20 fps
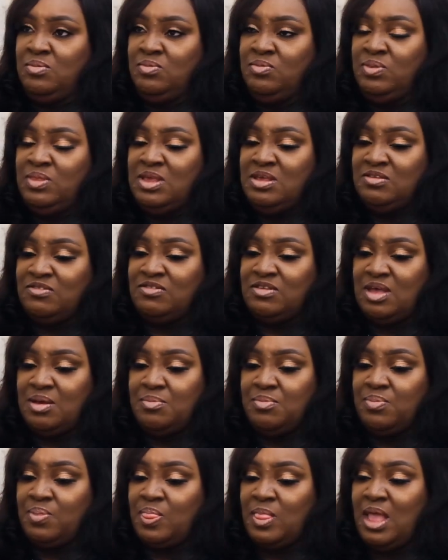this.
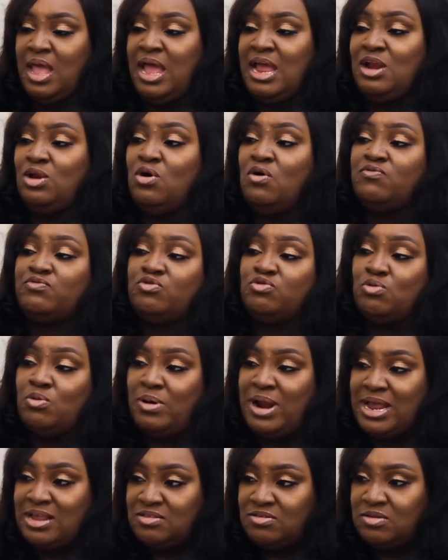I love to
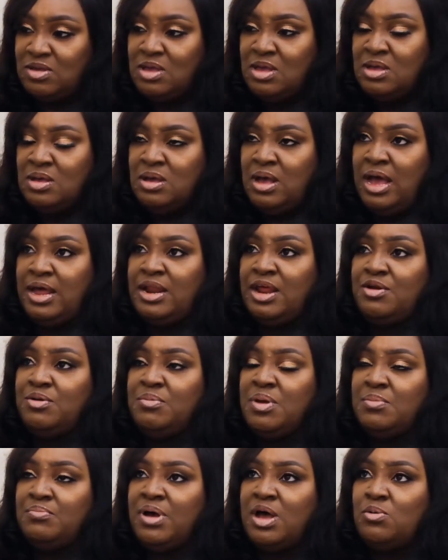write, and I
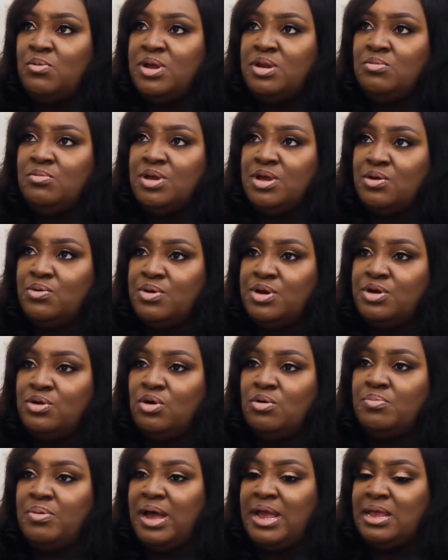remember when we were growing
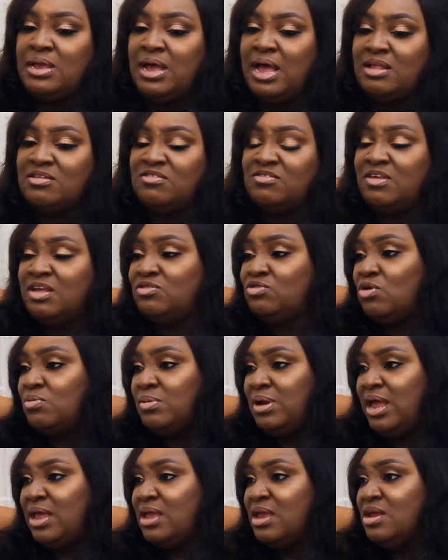up, I had set up
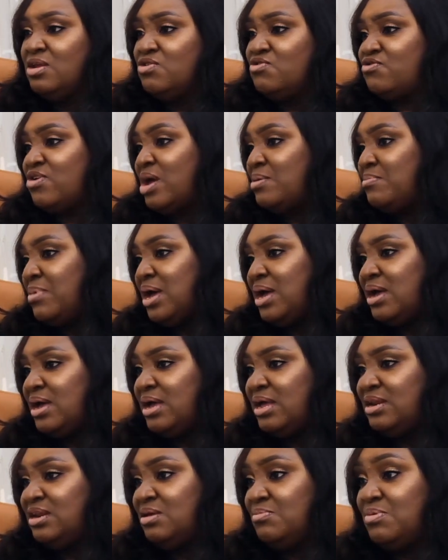like a
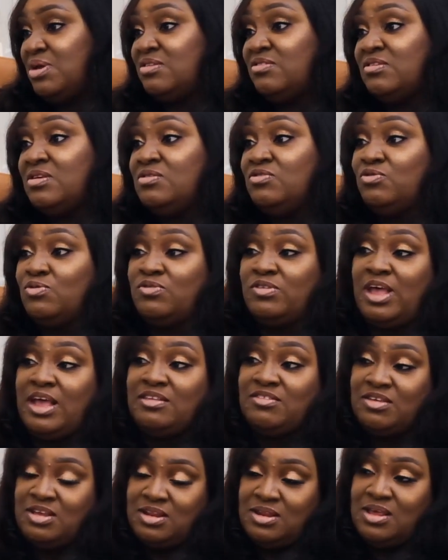drama and debating
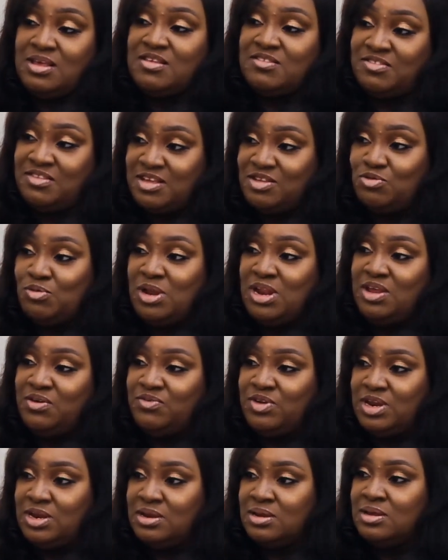society in the estate we
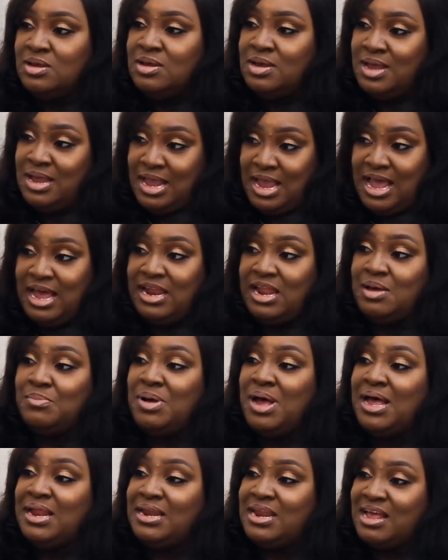lived in
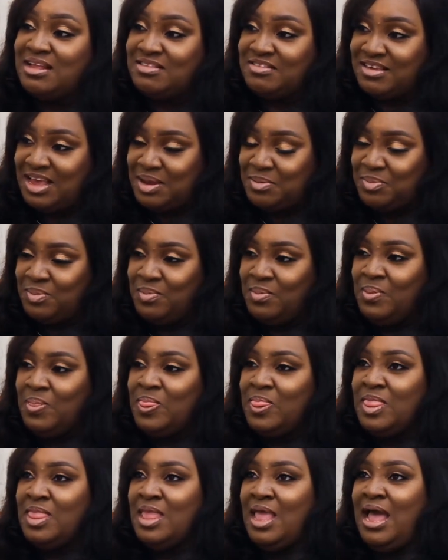Calabar at that time.
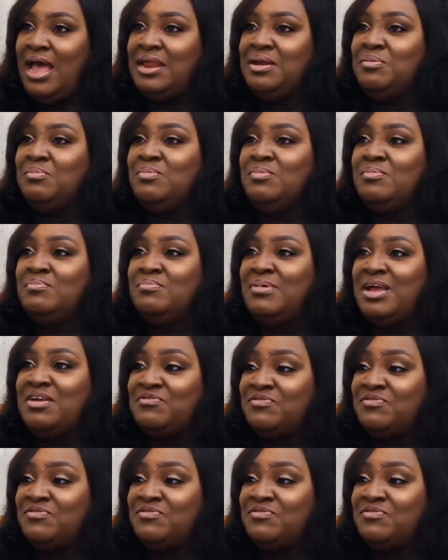And my